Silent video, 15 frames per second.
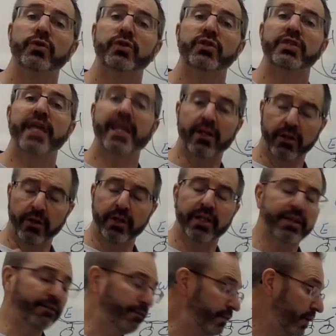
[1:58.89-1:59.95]
Take a look at
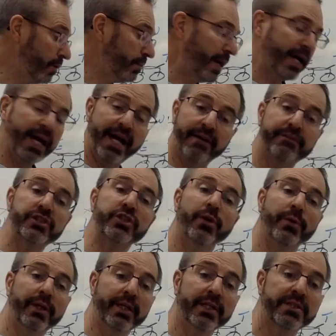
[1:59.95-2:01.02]
the film I have showing
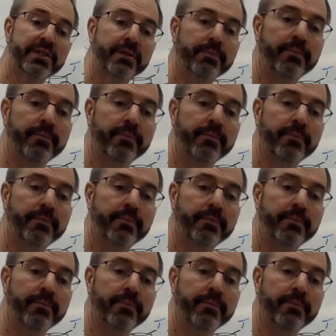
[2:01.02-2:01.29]
this.